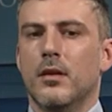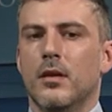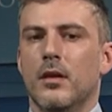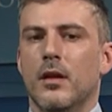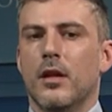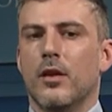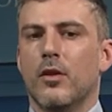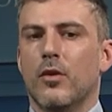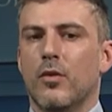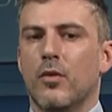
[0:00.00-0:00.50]

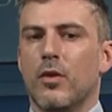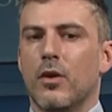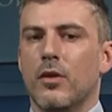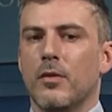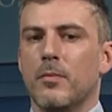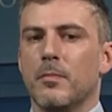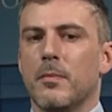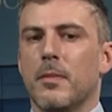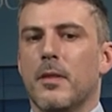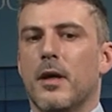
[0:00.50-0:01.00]
Hello
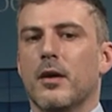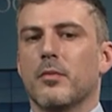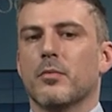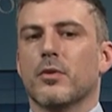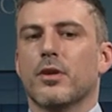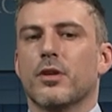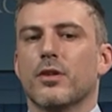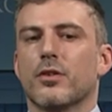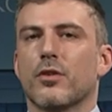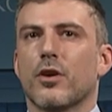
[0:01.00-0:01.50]
all, I'm
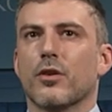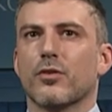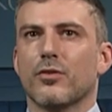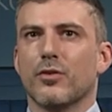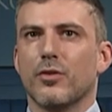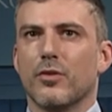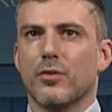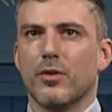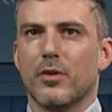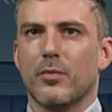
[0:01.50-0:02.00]
going to talk to
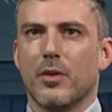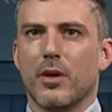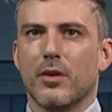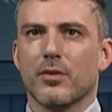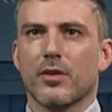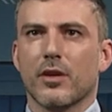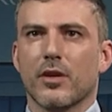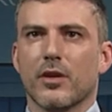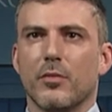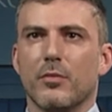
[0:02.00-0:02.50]
you
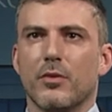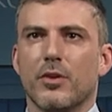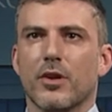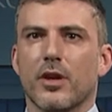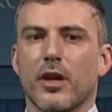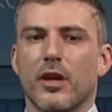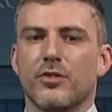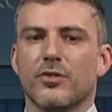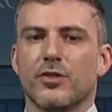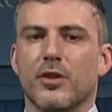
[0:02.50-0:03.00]
about the
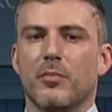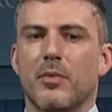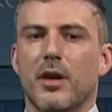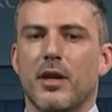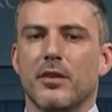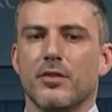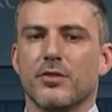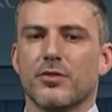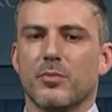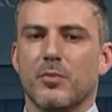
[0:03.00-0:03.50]
communication
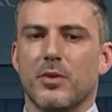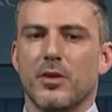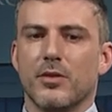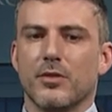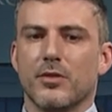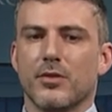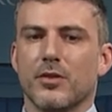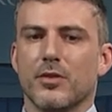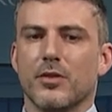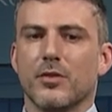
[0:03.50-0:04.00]

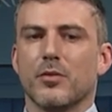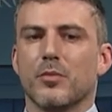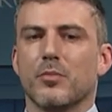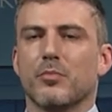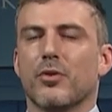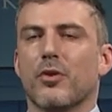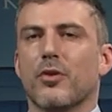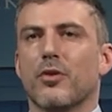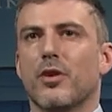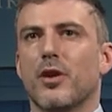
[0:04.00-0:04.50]
management
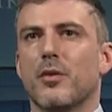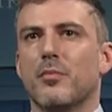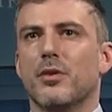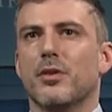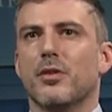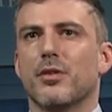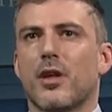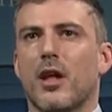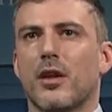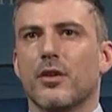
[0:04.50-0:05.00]
program
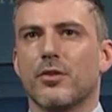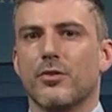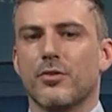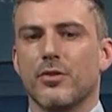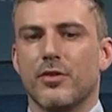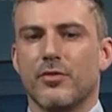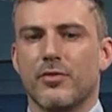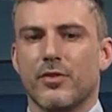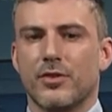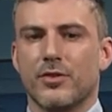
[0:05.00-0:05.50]
in Tallinn
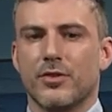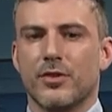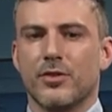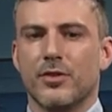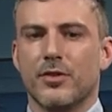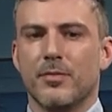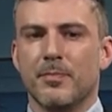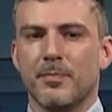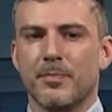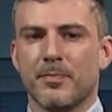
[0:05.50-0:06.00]

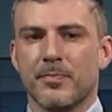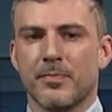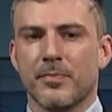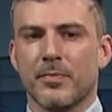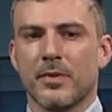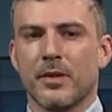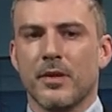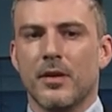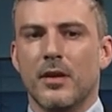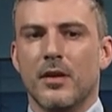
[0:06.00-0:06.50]
University,
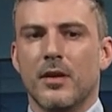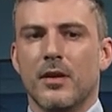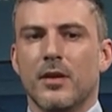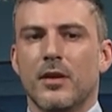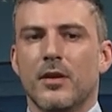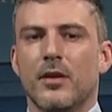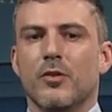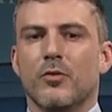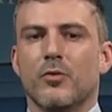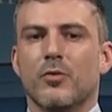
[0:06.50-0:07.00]

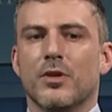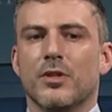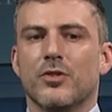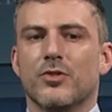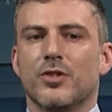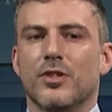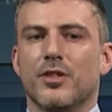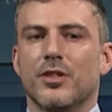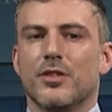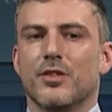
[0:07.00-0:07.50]

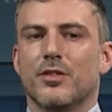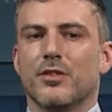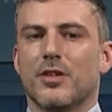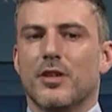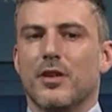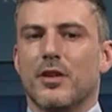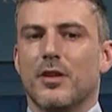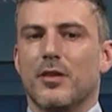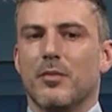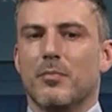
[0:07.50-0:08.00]
which is
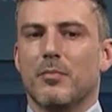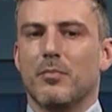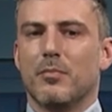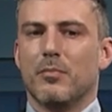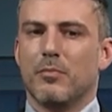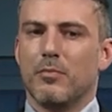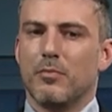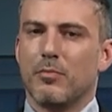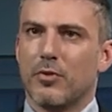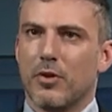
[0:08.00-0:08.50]
a
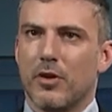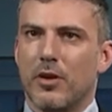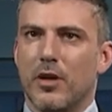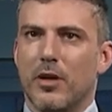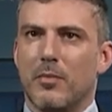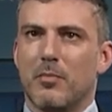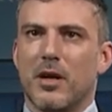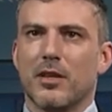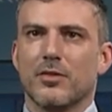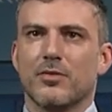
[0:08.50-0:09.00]

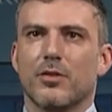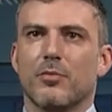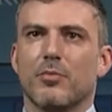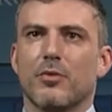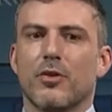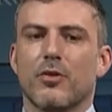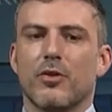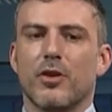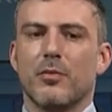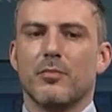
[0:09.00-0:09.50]
master
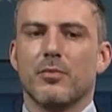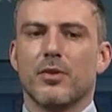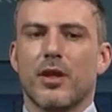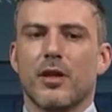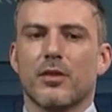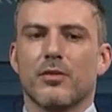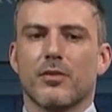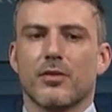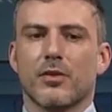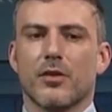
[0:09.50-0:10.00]
program
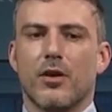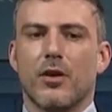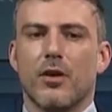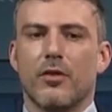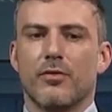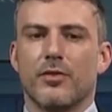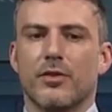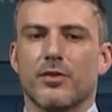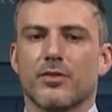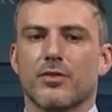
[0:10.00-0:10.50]
that
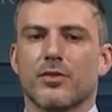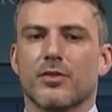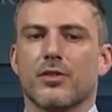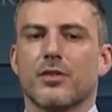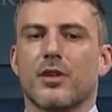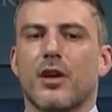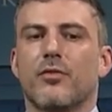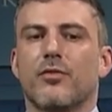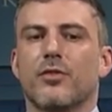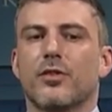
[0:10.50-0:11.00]
offers
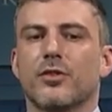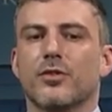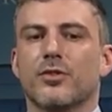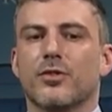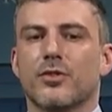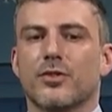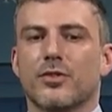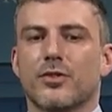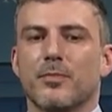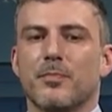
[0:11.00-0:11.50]

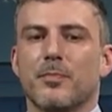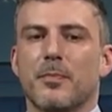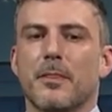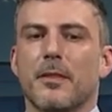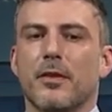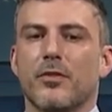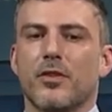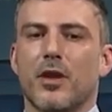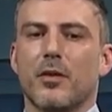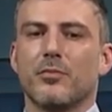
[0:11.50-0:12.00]
diverse
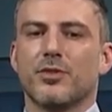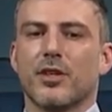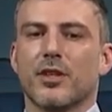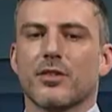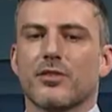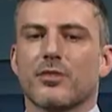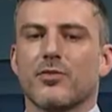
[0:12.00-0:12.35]
subjects